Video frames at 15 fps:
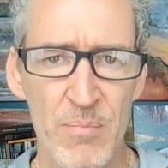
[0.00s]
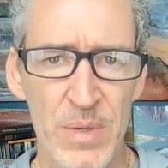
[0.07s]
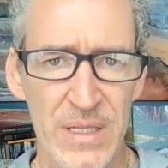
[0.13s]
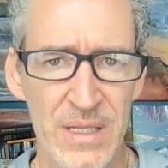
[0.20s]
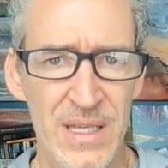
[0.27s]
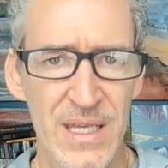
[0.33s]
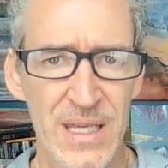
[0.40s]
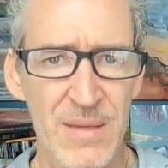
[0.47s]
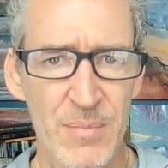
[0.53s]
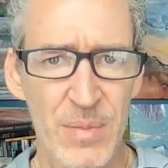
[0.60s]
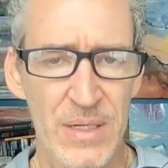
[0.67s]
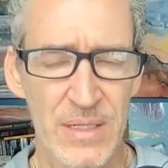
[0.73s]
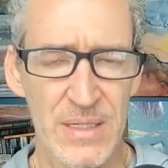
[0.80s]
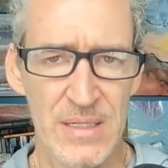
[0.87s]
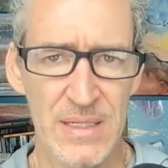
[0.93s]
But
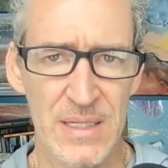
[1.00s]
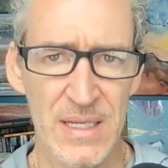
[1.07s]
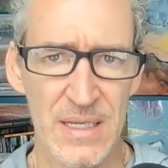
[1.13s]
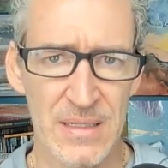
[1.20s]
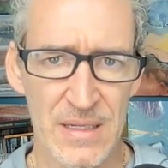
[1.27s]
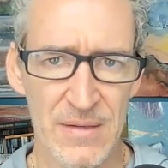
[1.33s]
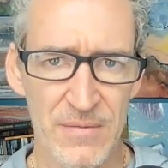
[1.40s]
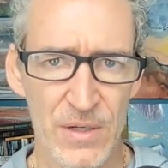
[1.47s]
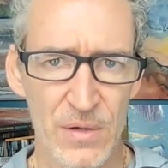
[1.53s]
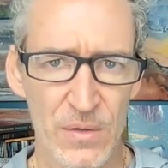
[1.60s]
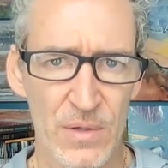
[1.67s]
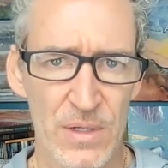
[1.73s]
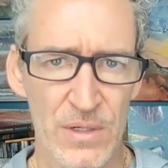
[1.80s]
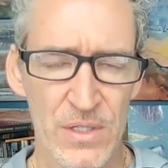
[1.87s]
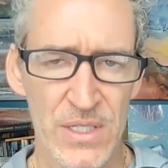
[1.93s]
Keepa is it. And if you
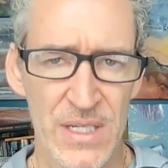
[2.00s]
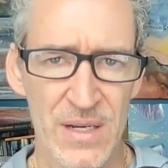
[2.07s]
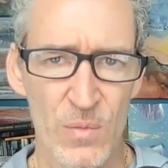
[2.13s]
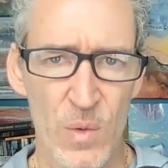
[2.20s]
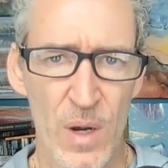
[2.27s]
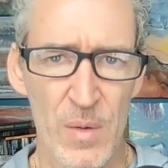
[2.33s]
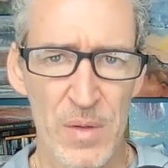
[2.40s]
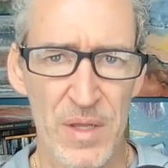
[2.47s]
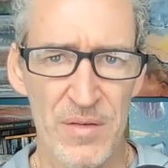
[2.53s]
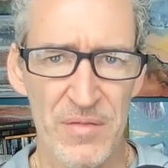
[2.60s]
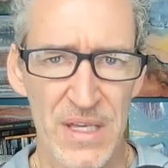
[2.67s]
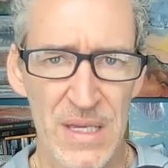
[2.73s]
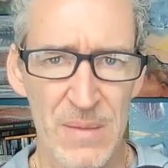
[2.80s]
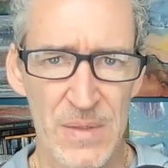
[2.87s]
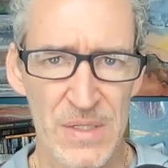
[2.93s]
don't understand why we
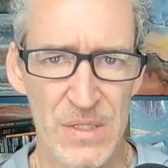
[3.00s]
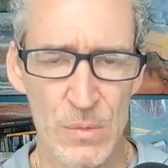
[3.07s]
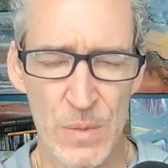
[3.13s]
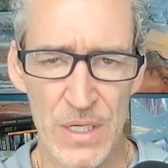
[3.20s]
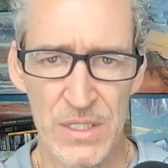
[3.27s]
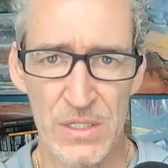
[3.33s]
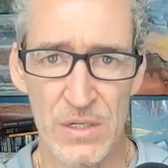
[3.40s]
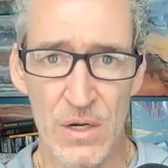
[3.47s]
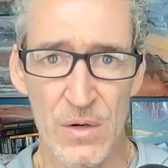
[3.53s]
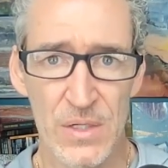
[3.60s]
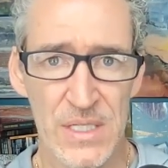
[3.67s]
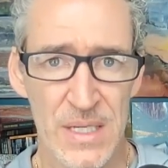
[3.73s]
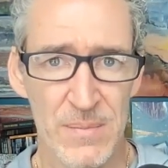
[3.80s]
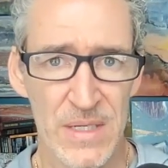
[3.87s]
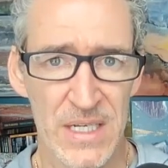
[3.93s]
love Keepa so much,
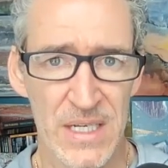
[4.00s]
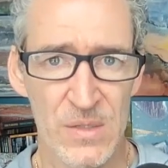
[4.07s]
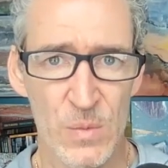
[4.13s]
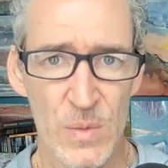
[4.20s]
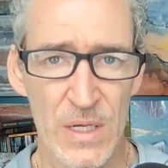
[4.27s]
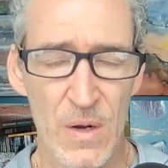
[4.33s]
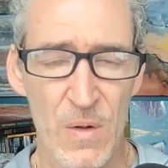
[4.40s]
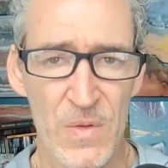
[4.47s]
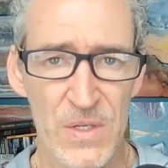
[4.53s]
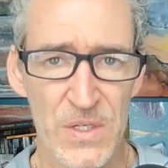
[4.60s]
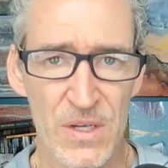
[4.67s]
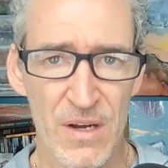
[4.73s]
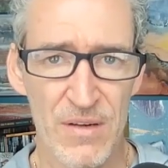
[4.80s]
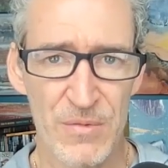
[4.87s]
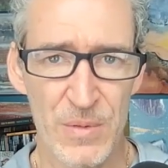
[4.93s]
no, it's not because we own the
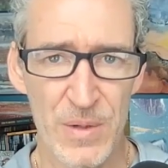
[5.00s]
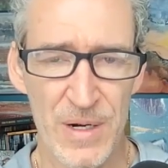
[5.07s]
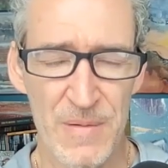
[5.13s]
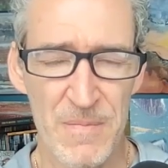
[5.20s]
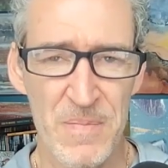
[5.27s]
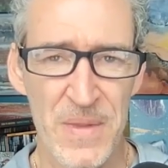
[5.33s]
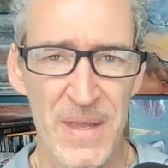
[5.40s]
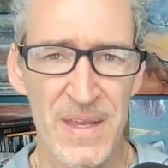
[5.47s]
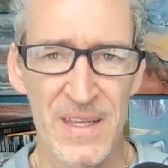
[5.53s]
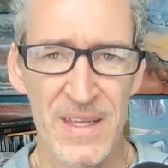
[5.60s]
software.